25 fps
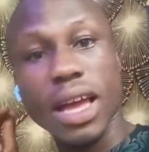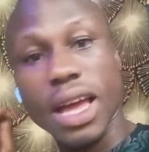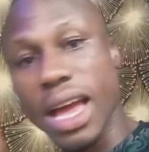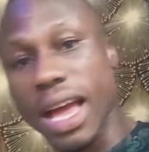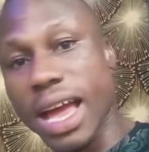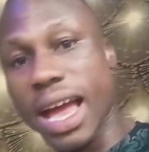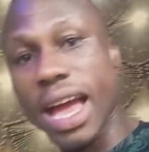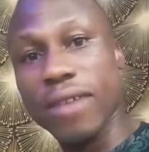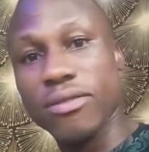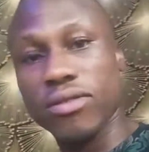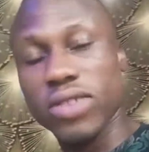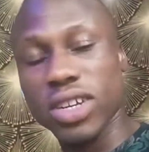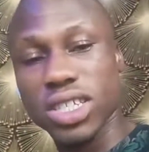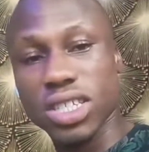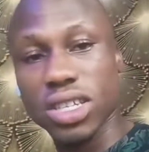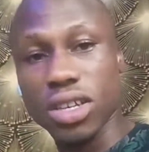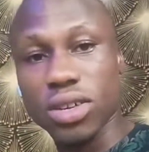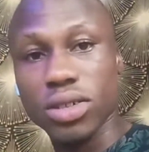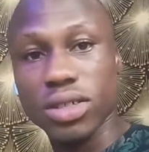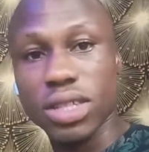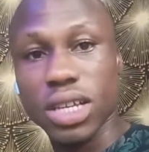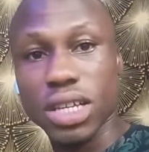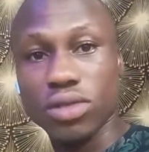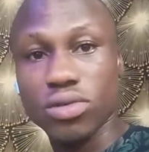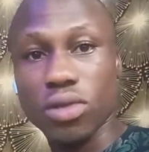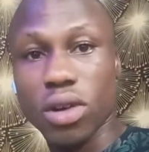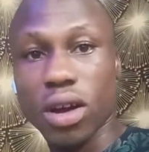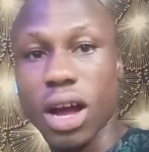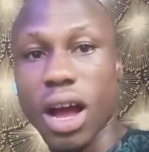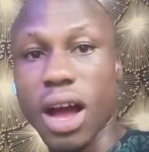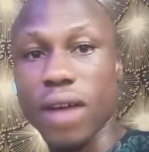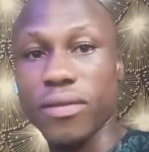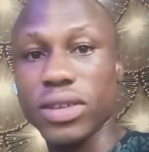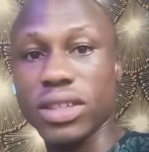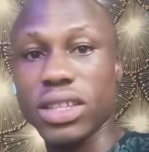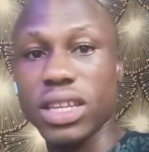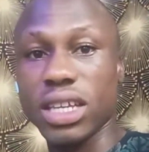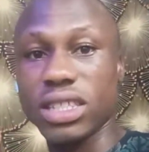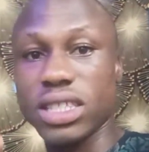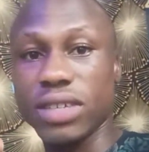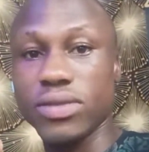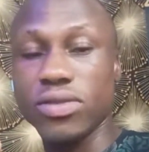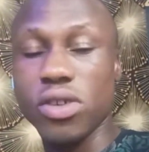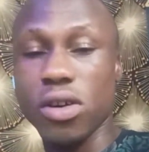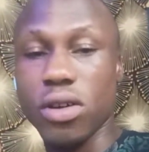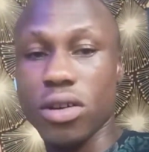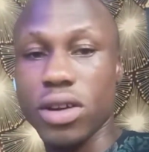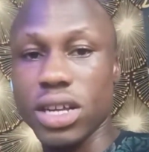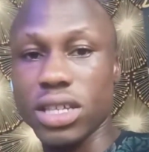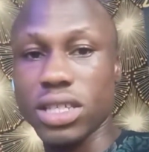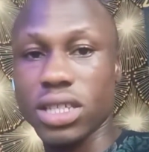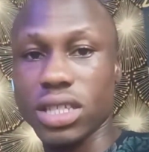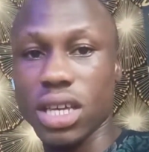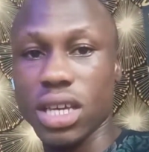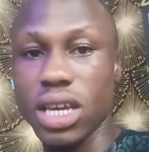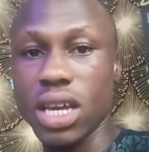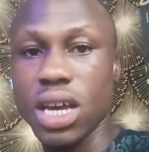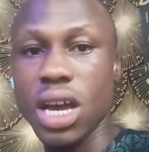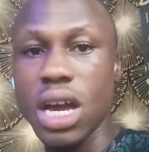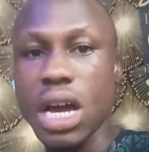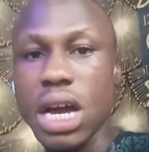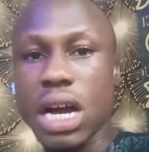every single network have a native currency.